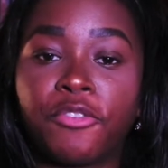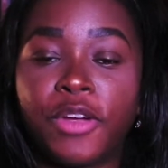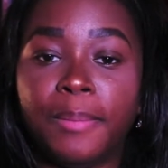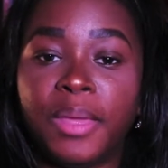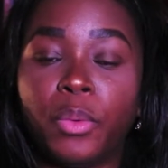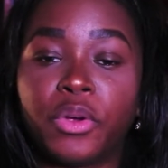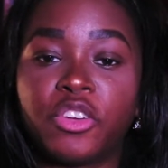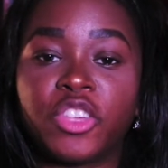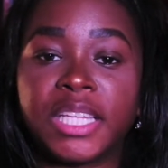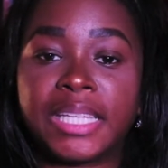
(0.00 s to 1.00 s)
frenemy where
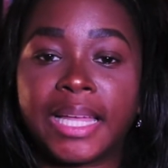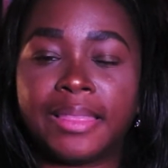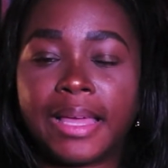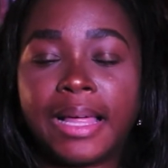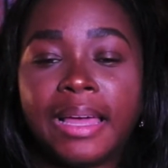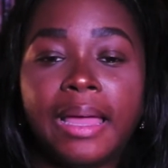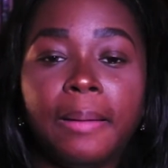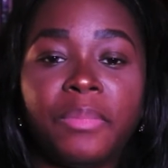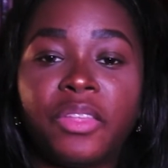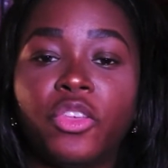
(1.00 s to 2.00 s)
it's just like they
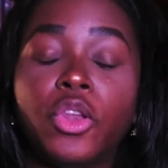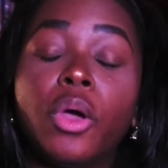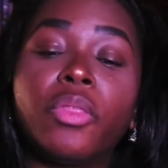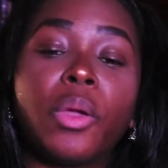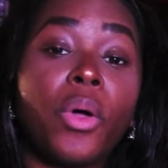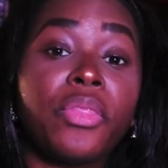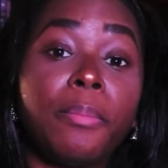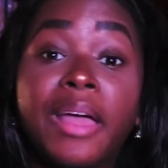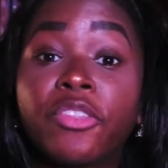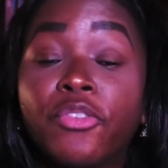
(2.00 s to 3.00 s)
claim that, they want the
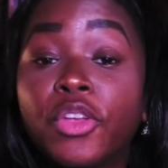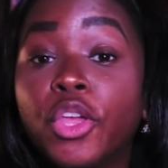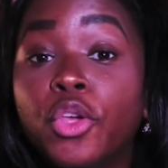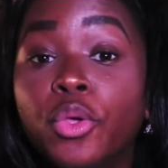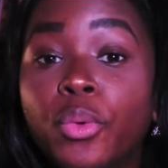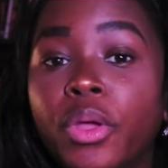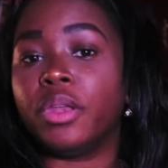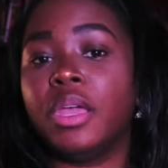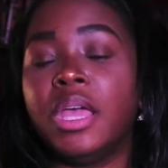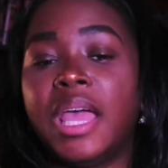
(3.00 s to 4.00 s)
best for you,
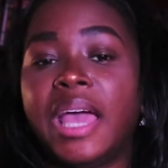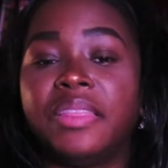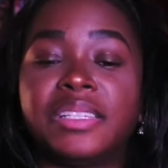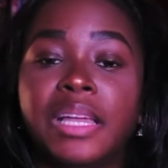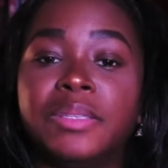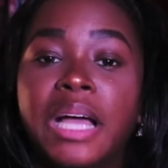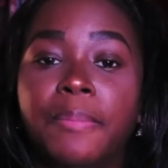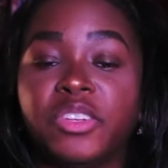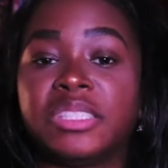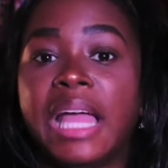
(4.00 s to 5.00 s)
and at the same
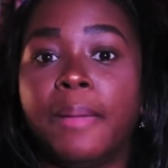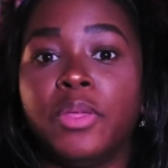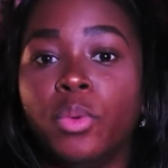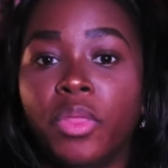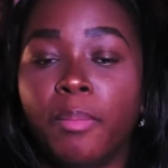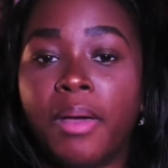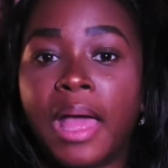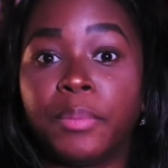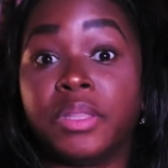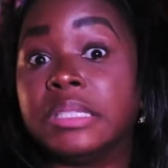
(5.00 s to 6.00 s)
time they're stabbing you in the
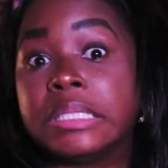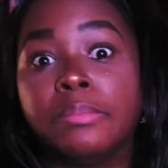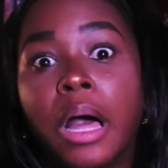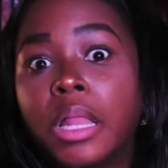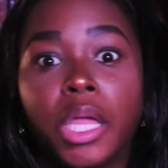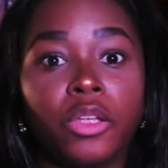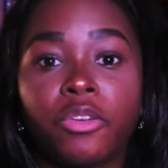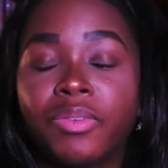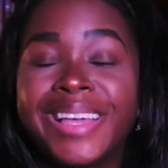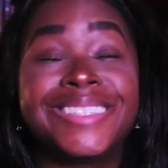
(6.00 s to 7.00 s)
back but then smiling in
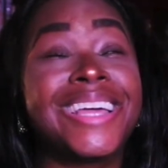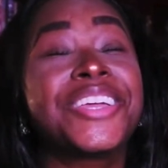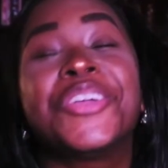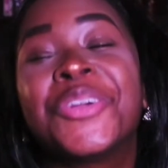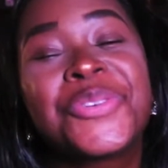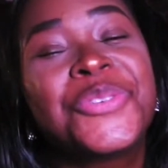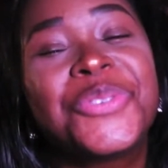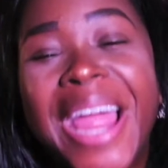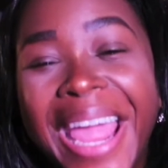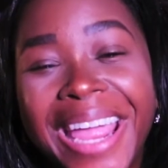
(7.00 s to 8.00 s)
your face like, you're
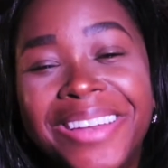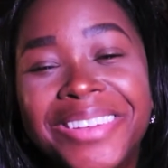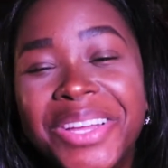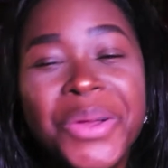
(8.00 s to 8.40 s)
great, you're